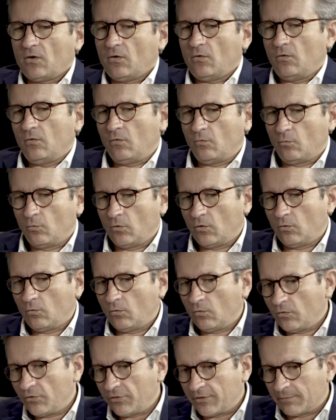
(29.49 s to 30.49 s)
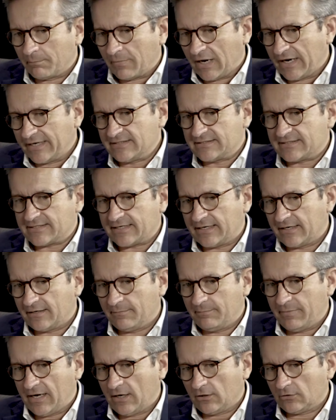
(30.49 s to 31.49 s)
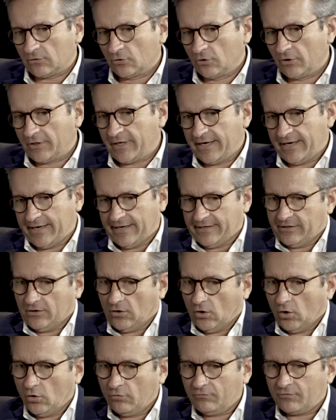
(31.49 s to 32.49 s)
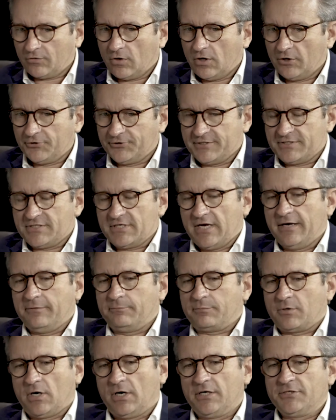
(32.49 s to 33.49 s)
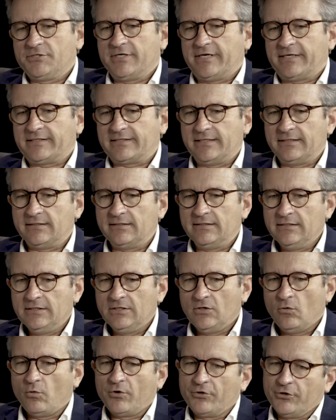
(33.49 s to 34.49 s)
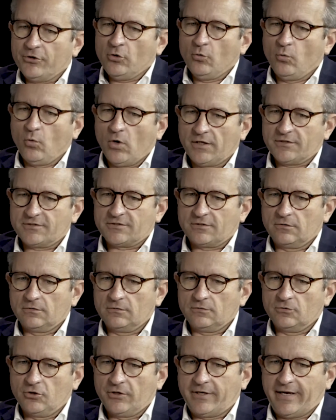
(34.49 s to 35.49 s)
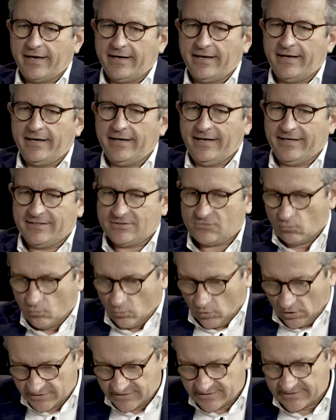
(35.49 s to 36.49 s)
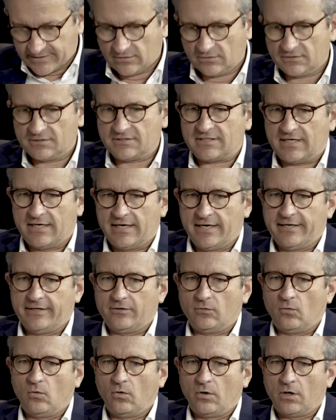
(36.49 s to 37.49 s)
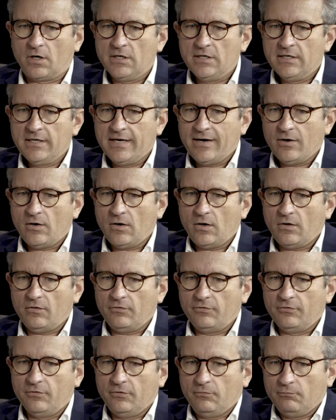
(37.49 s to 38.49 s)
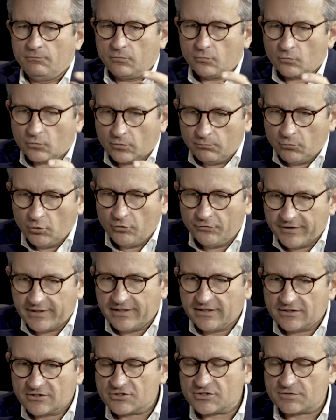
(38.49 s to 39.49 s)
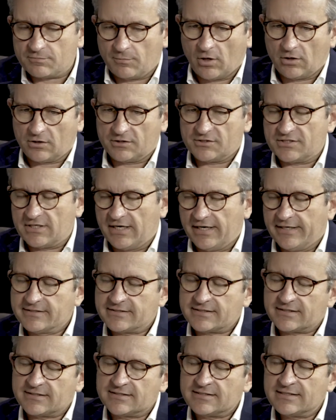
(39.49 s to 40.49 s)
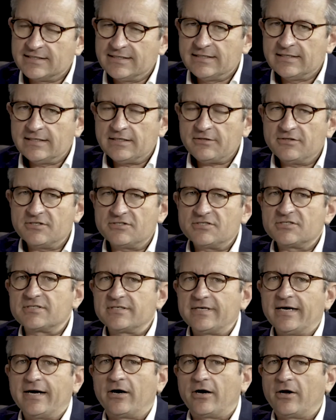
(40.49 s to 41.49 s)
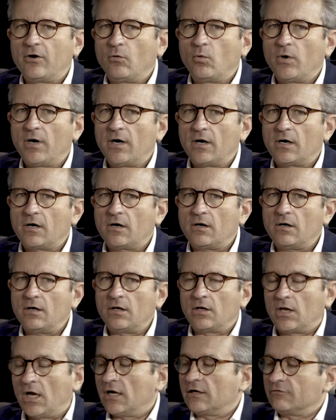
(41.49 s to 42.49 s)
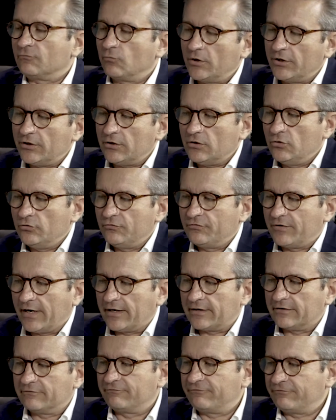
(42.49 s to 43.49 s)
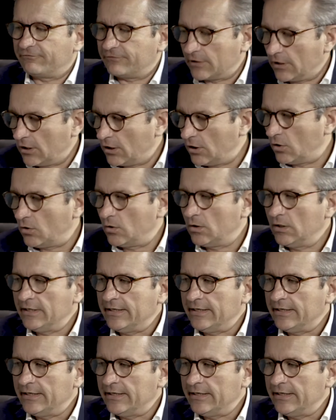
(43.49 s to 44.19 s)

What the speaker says: the mindset about looking at an overall design project, and whether you want to look at it as one single design or remove it into smaller designs? Because this is an area where a lot of what you've got in flow